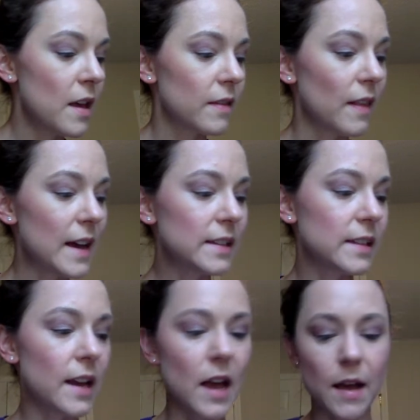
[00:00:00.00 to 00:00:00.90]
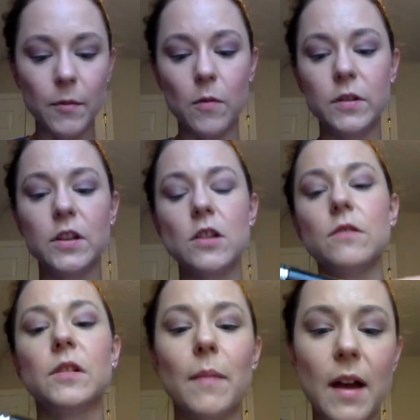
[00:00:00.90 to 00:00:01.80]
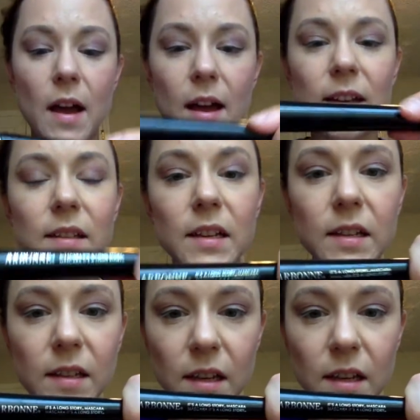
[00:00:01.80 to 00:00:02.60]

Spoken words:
The last thing I'm going to use on my eyes is